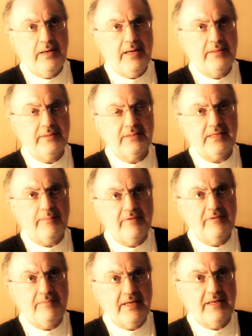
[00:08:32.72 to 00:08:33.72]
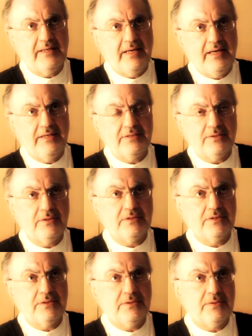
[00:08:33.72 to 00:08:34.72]
And some of the Meccan ayahs
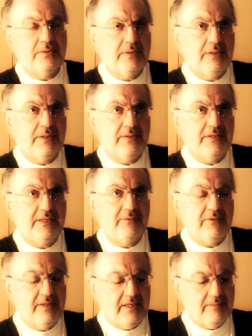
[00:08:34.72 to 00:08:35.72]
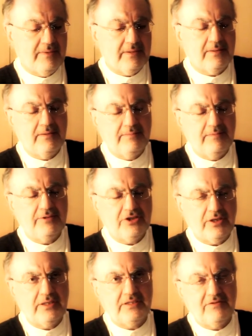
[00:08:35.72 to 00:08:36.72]
also deal with that, but the
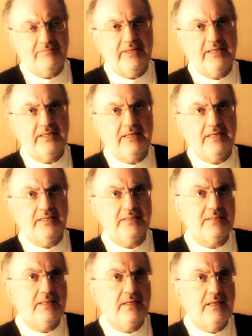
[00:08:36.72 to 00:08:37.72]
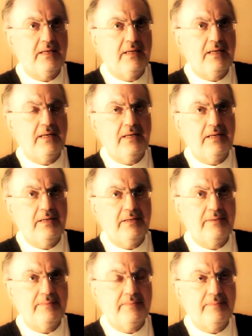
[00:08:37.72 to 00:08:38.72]
majority of Meccan ayahs
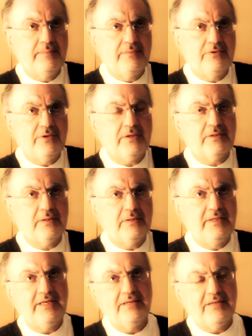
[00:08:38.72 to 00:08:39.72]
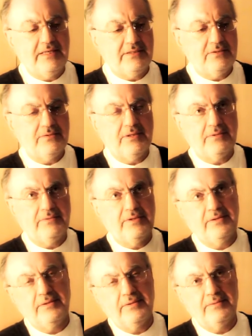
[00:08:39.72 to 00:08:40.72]
do not deal, as it were,
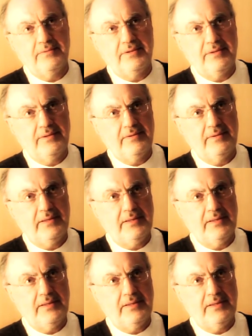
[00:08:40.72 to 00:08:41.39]
with